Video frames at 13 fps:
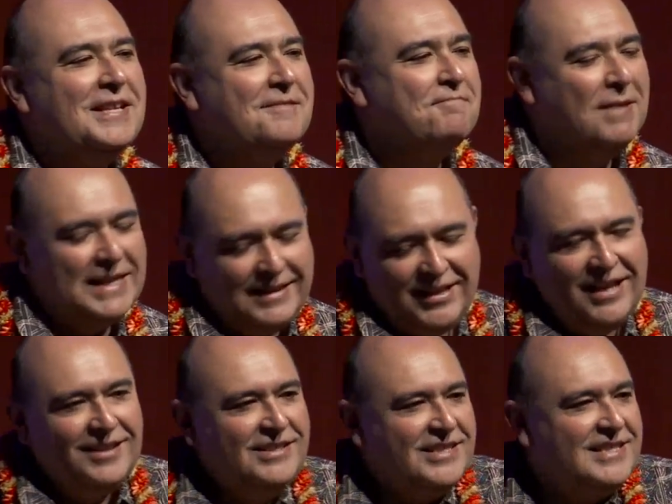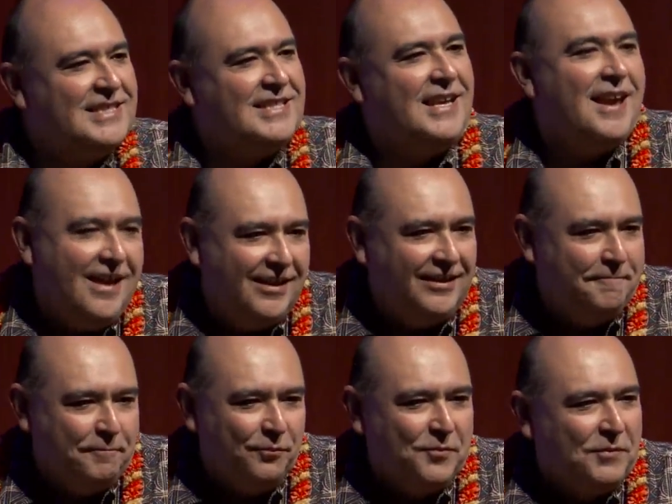that my intelligence scale
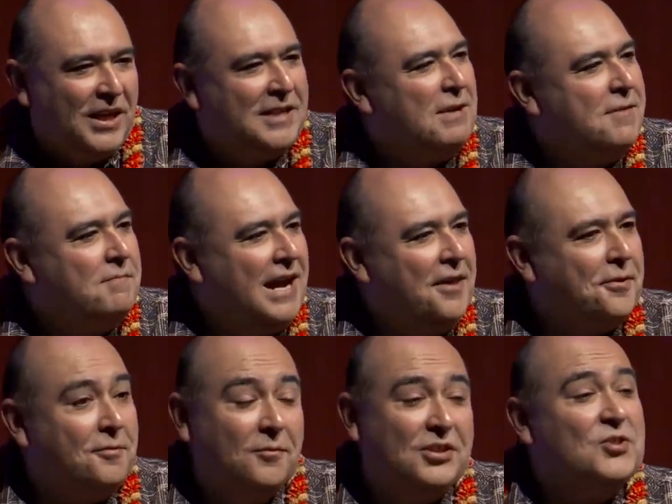in my bathroom,